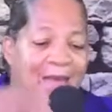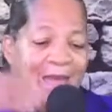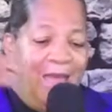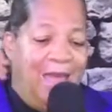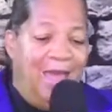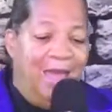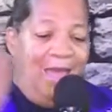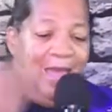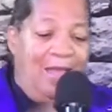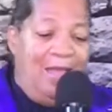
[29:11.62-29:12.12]

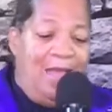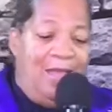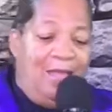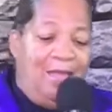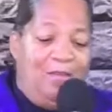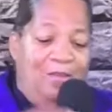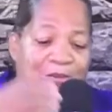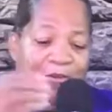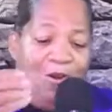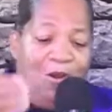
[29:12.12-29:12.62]
And, and,
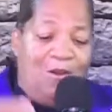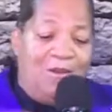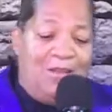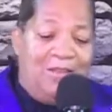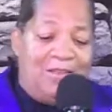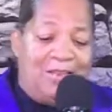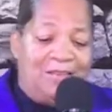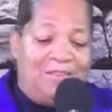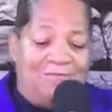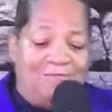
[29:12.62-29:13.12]
and, you all
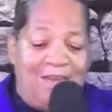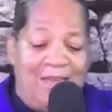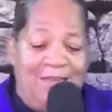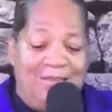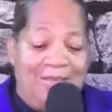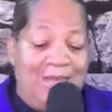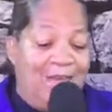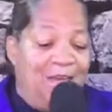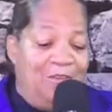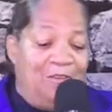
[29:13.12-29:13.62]
can just
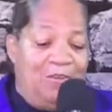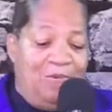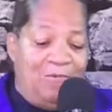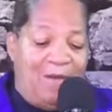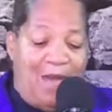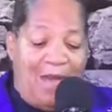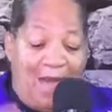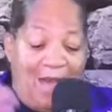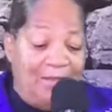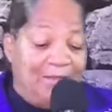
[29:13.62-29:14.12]
write down your
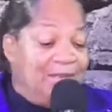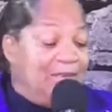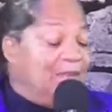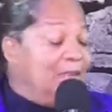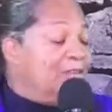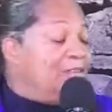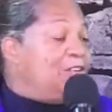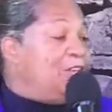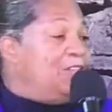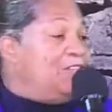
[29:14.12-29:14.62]

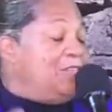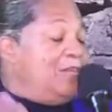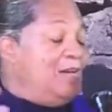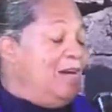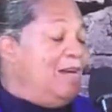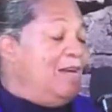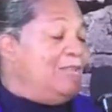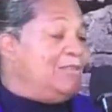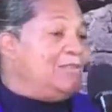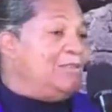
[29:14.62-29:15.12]
ideas, your
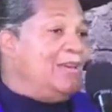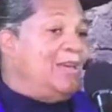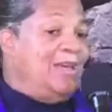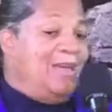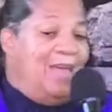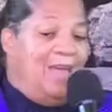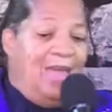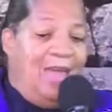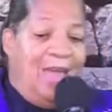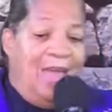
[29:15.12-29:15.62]
thoughts,
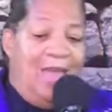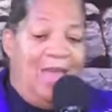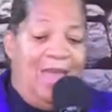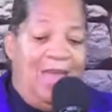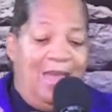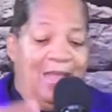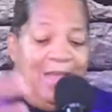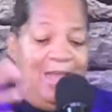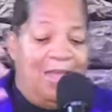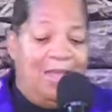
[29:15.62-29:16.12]

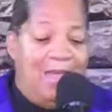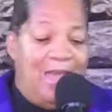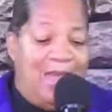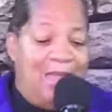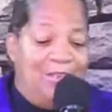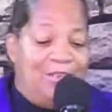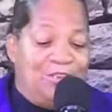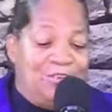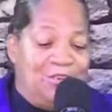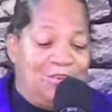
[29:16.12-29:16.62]
and, and,
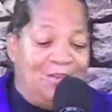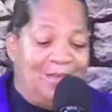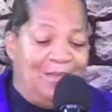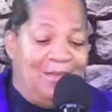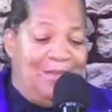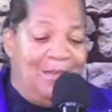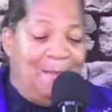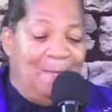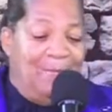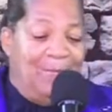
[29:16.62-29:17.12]
and
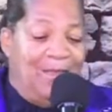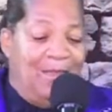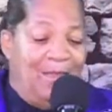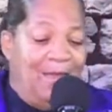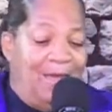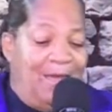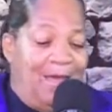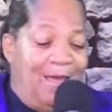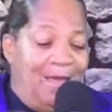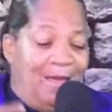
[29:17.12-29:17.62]
surely
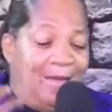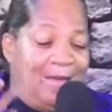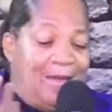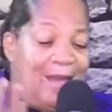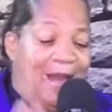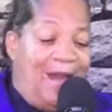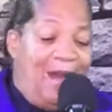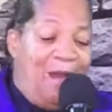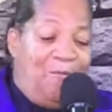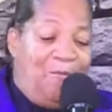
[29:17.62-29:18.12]

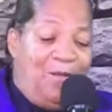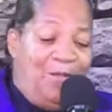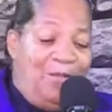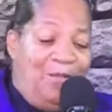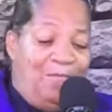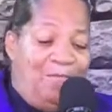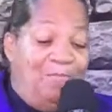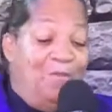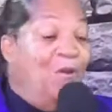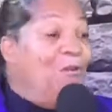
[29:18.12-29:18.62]
God will
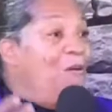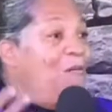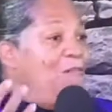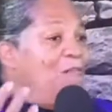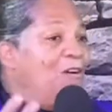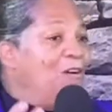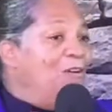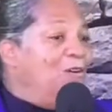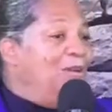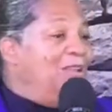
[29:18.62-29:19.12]

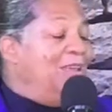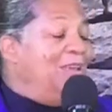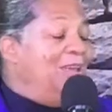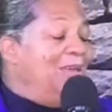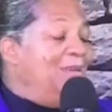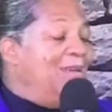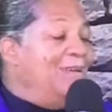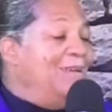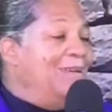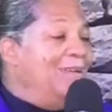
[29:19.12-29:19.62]
move on
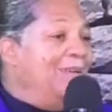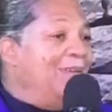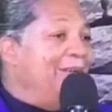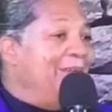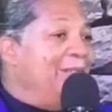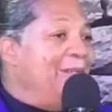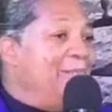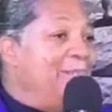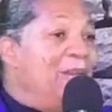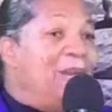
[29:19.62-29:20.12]
it
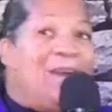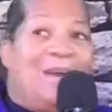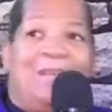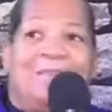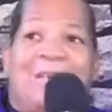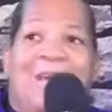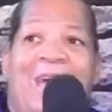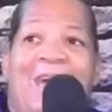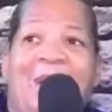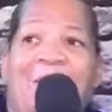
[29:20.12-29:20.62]

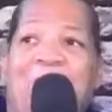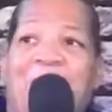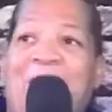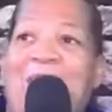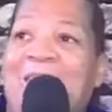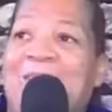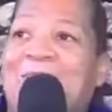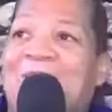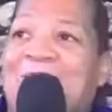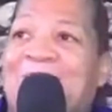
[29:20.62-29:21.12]
because
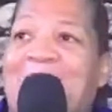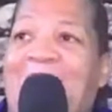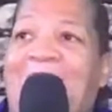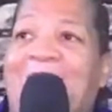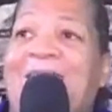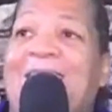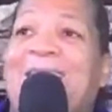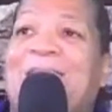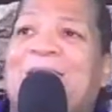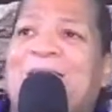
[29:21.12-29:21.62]
pastors
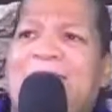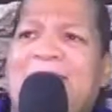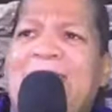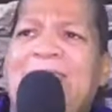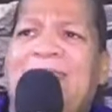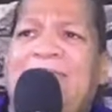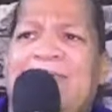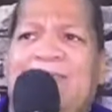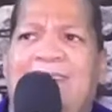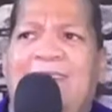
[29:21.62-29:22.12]
already
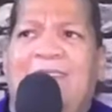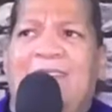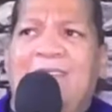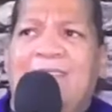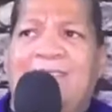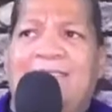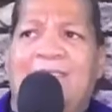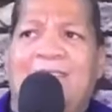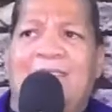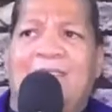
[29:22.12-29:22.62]
see things.
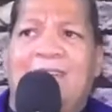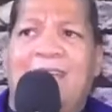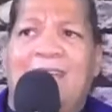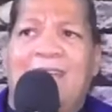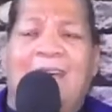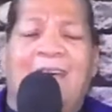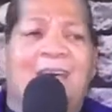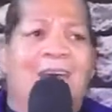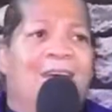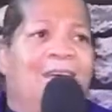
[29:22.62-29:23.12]

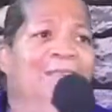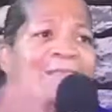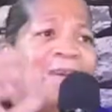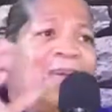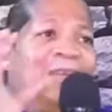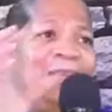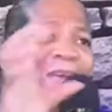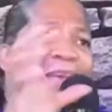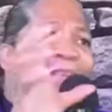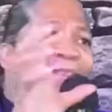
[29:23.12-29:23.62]

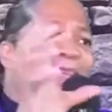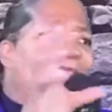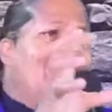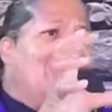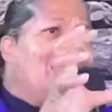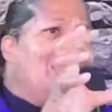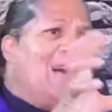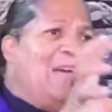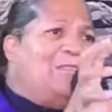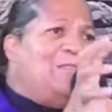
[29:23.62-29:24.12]
They, they see a
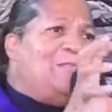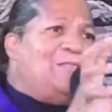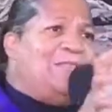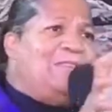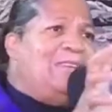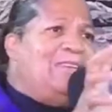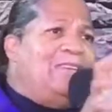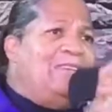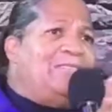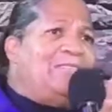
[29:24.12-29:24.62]
lot of
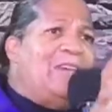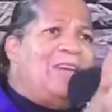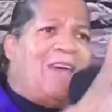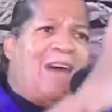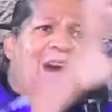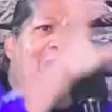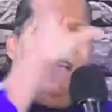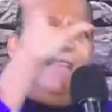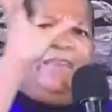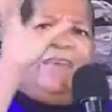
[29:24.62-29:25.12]
things.
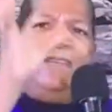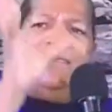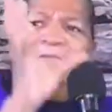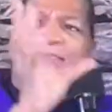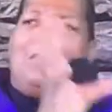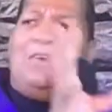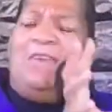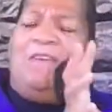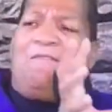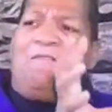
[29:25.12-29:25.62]
They're, they
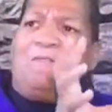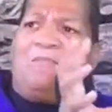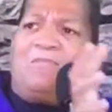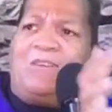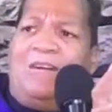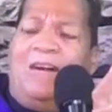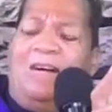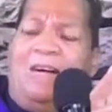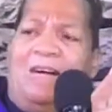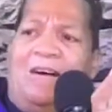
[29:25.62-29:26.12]
see it from
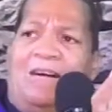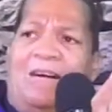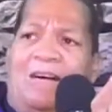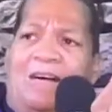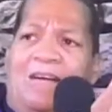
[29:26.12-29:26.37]
God.